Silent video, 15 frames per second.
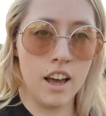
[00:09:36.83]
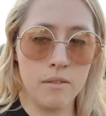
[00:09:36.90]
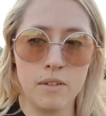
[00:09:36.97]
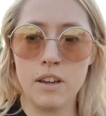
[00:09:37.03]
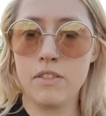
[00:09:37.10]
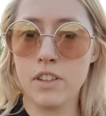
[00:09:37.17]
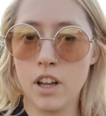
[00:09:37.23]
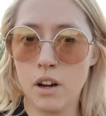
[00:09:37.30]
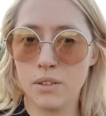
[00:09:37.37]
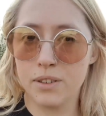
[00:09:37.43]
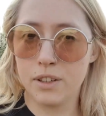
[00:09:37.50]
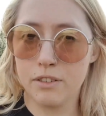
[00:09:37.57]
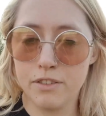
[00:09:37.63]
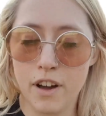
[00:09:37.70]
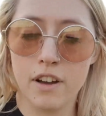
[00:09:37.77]
Even holding
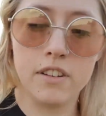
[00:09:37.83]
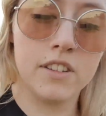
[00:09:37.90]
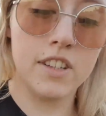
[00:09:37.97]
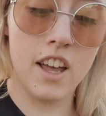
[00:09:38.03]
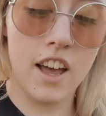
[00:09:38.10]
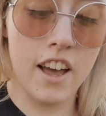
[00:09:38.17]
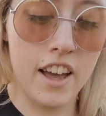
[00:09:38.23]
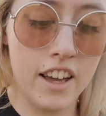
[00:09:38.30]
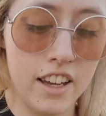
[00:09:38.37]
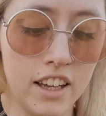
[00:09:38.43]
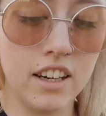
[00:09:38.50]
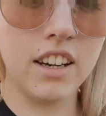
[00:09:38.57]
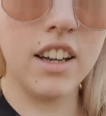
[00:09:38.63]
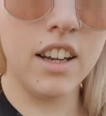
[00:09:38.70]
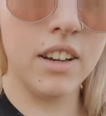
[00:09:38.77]
the phone's
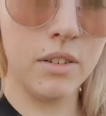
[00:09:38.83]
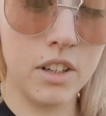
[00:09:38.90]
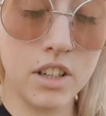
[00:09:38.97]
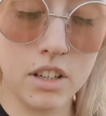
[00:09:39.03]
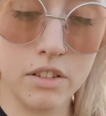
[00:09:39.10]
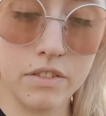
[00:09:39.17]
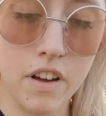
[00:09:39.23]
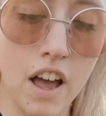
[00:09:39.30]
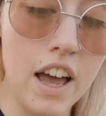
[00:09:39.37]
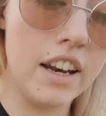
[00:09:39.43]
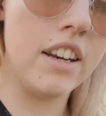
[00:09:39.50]
hurting, which is fine.